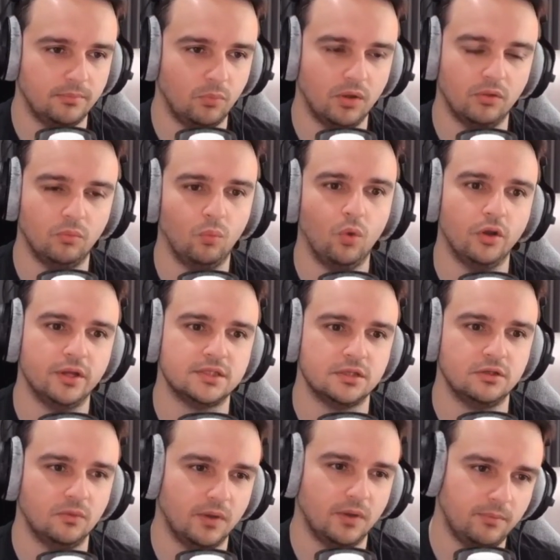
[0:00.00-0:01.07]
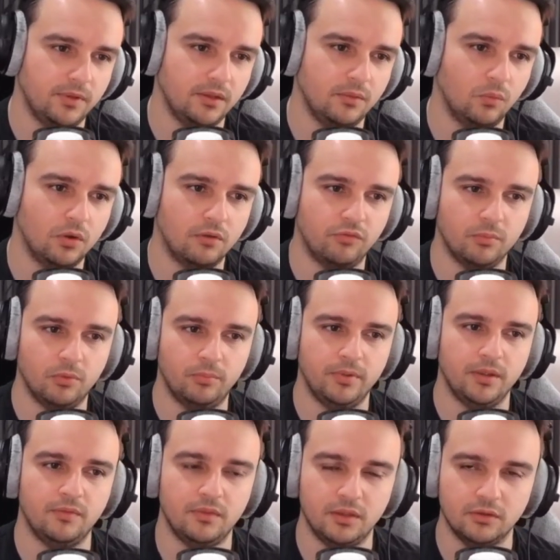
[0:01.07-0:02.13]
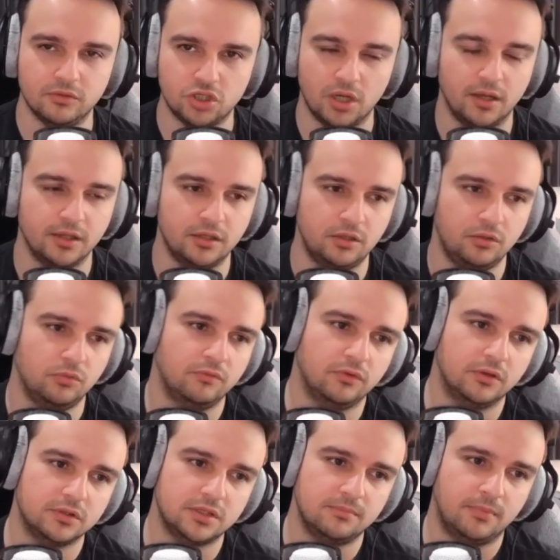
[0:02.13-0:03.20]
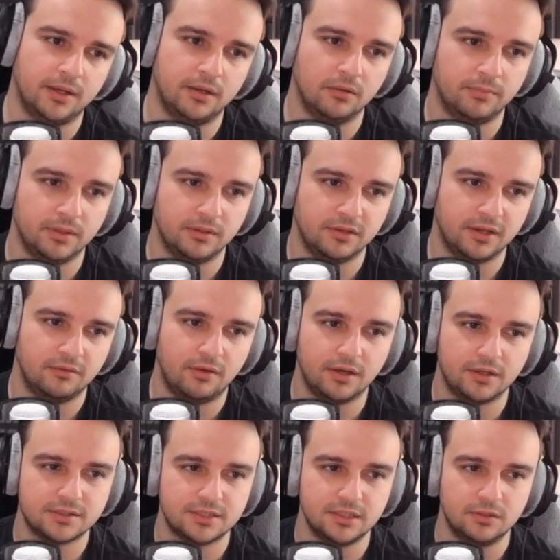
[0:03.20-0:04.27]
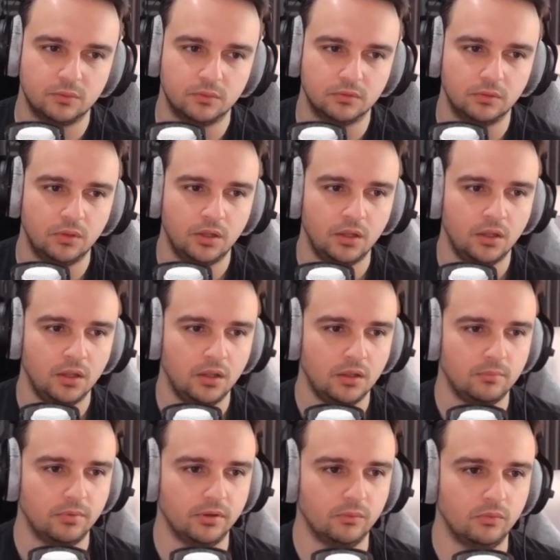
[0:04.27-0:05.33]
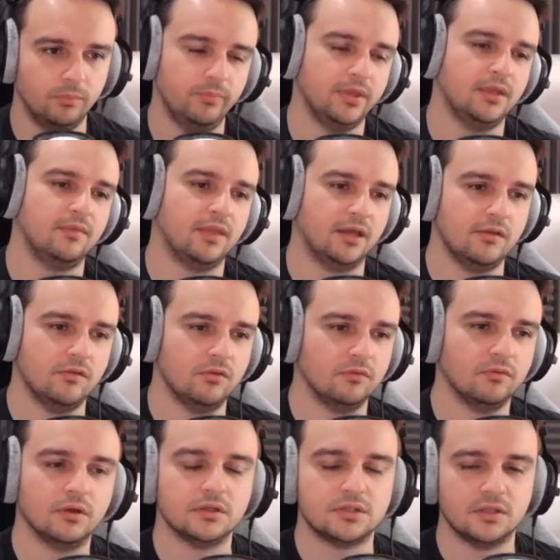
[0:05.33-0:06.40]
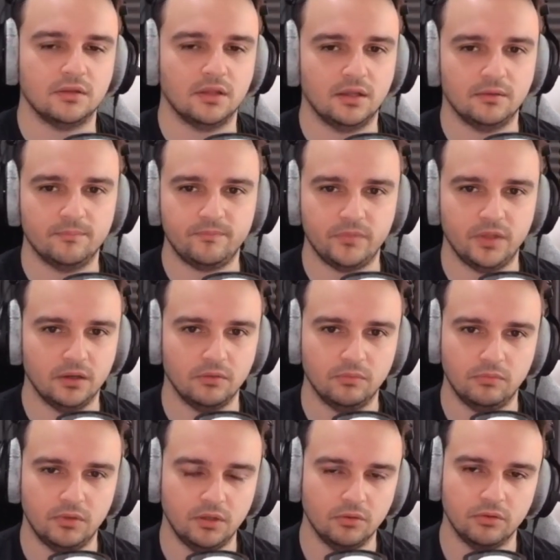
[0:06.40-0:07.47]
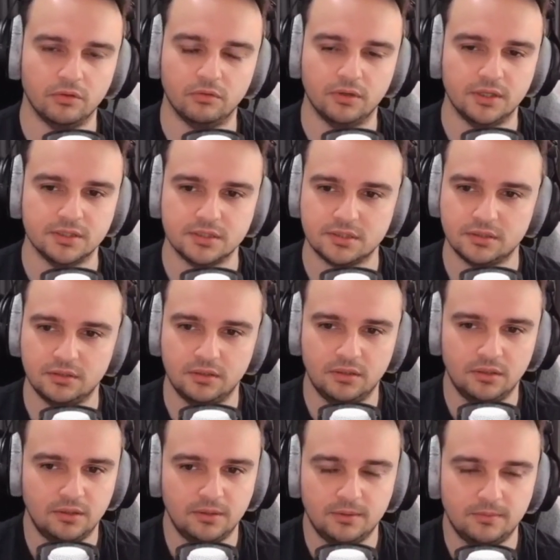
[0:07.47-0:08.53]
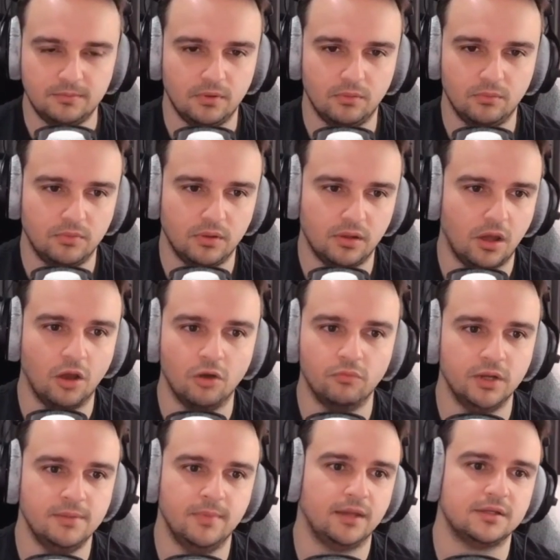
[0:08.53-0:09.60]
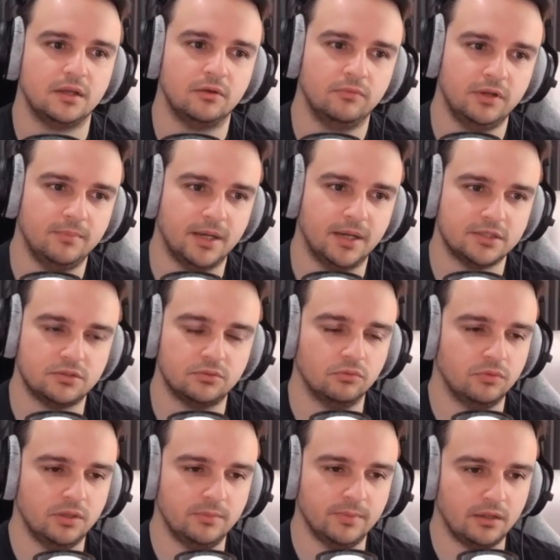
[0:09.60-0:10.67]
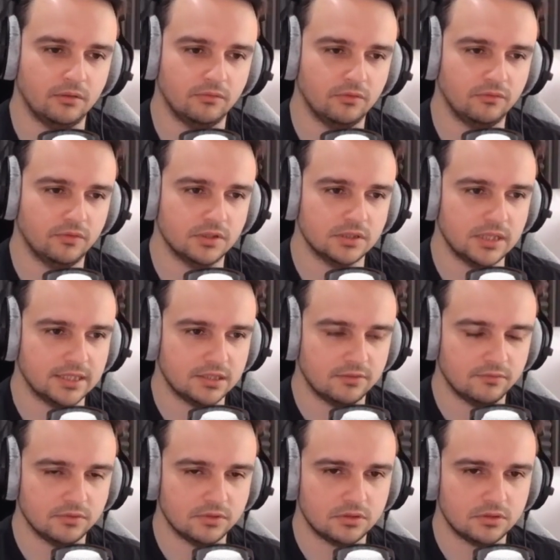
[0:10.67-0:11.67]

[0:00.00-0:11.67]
Well, 1 is a new IP. One of them will be in the Uncharted universe. It might not be a direct sequel, but it will be in that universe. And then, the other is a remaster or remake of the first Last of Us.